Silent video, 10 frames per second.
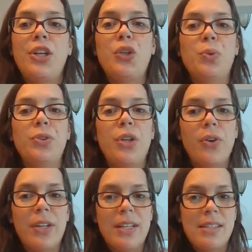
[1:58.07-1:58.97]
You will
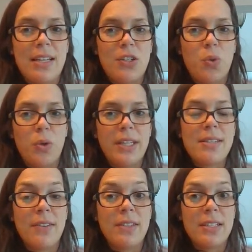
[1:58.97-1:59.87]
notice that
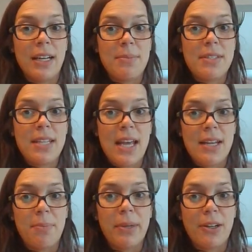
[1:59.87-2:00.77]
27 times
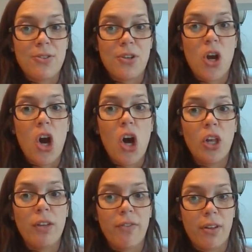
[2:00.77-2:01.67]
10 appears in
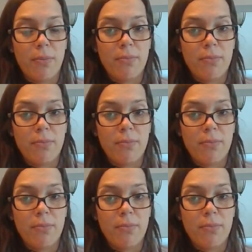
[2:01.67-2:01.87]
all of the